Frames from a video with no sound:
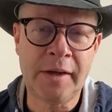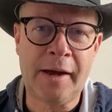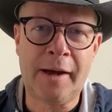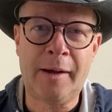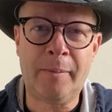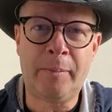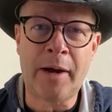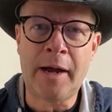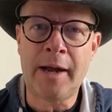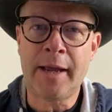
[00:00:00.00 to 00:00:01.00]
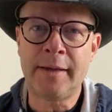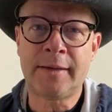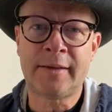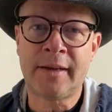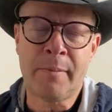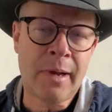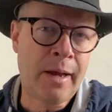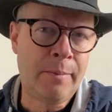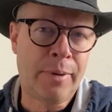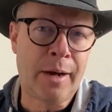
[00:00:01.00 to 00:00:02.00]
By
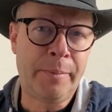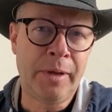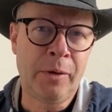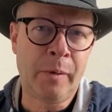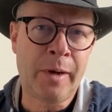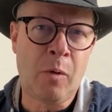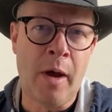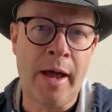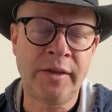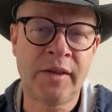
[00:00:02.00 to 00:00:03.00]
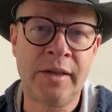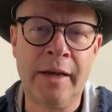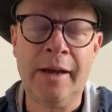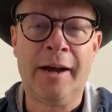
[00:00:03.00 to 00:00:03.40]
semi-popular request,